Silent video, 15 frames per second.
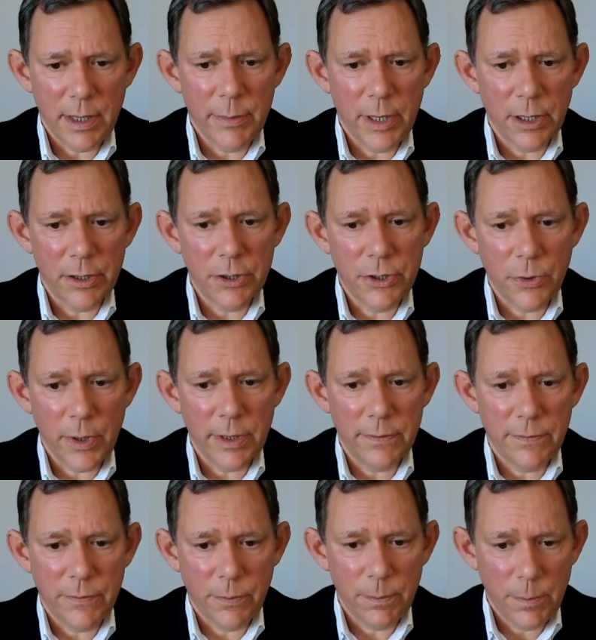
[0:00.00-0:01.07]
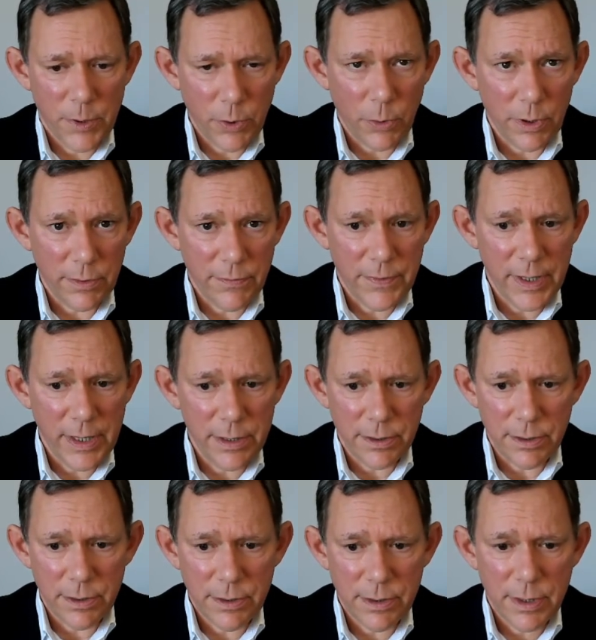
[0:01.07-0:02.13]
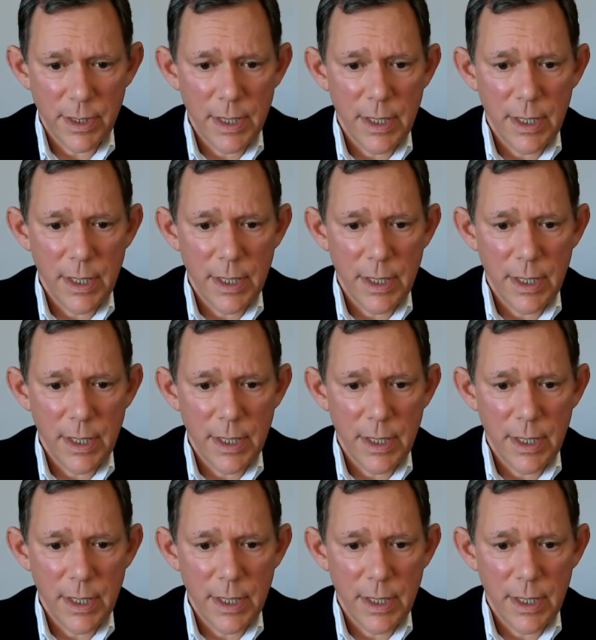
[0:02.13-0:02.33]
among joint tortfeasors,